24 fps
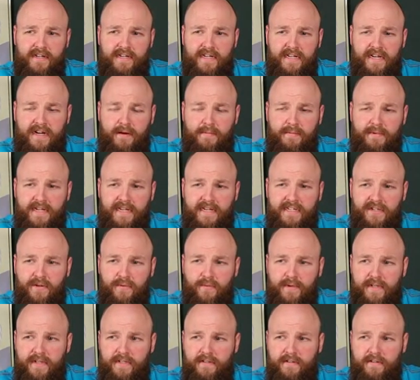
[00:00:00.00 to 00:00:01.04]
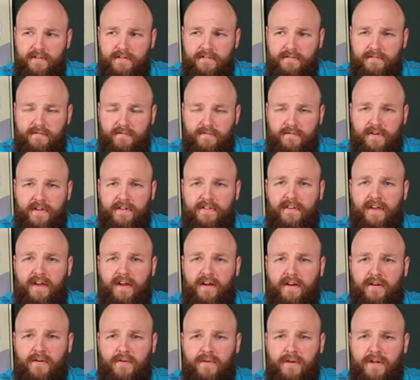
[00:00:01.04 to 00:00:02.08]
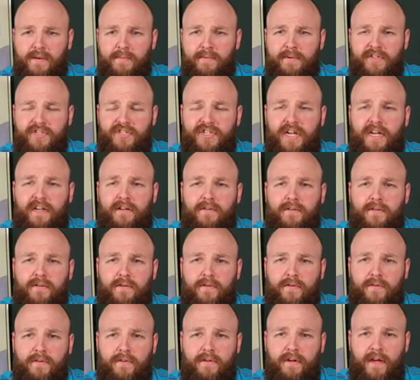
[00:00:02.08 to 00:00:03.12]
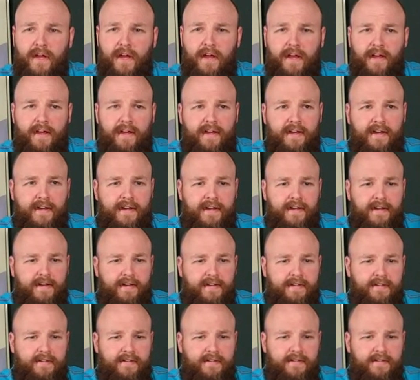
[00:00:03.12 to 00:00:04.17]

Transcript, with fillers: in a combination with vodka or limoncello or uh,